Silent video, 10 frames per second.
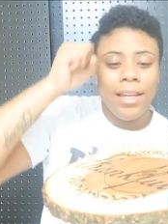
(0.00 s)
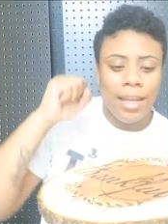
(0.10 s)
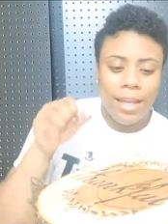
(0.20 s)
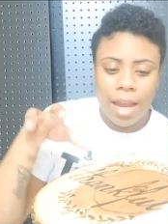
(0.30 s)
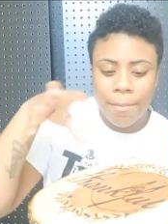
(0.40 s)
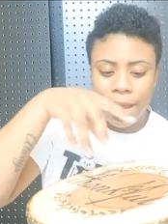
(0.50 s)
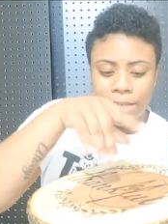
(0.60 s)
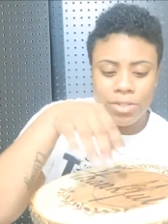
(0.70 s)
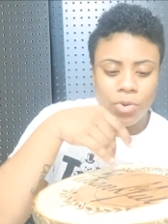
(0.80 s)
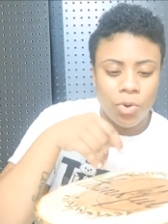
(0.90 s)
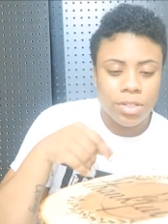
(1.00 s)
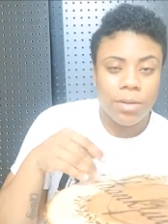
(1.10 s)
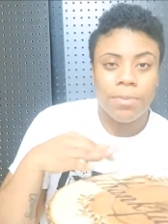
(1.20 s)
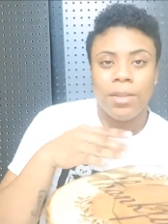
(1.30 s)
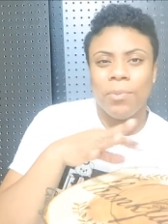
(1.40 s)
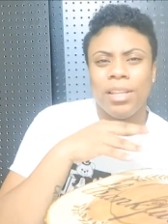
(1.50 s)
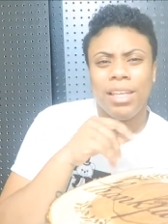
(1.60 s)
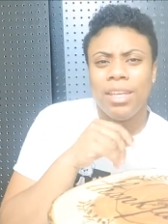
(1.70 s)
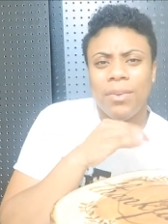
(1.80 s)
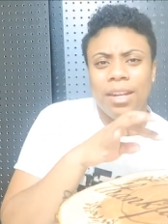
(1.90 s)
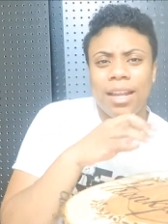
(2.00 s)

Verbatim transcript: and i might store something really cute in